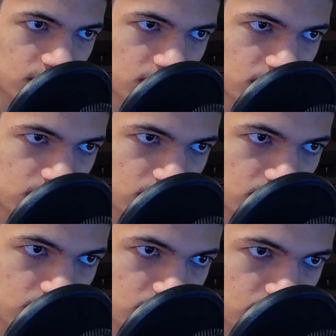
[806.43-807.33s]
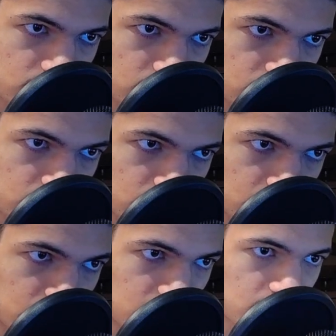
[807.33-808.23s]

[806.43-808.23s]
Nothing is said.